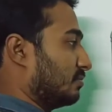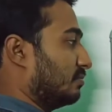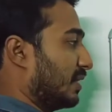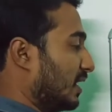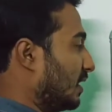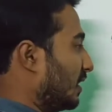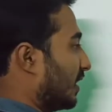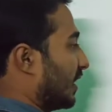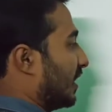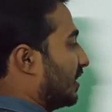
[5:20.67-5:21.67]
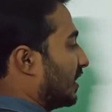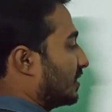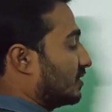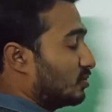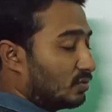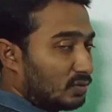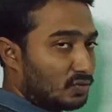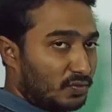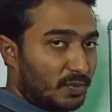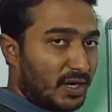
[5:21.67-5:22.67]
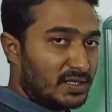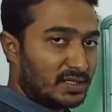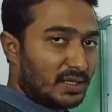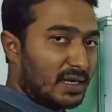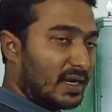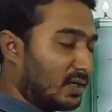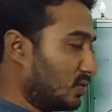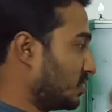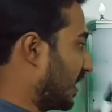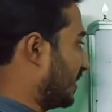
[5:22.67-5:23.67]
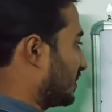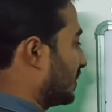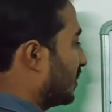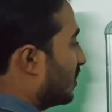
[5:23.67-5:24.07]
middle and the other two points at two sides.